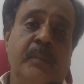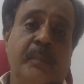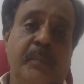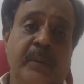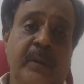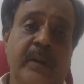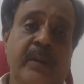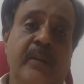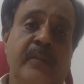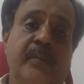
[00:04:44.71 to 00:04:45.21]

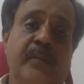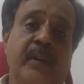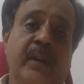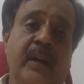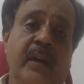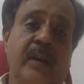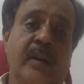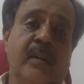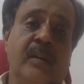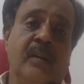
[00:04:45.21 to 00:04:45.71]

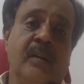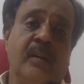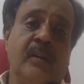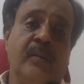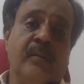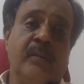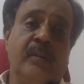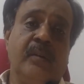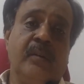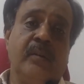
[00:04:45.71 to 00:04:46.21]
predefined,
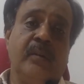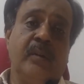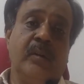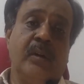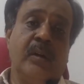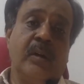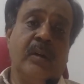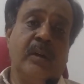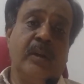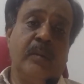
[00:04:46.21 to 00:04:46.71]
or you
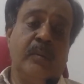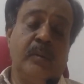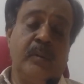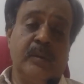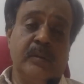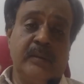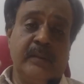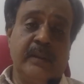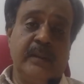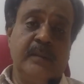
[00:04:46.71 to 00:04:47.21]
are not able
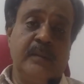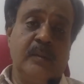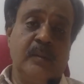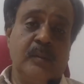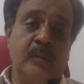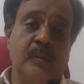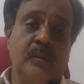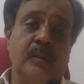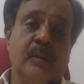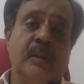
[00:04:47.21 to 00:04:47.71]
to think
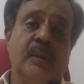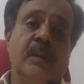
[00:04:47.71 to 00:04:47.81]
through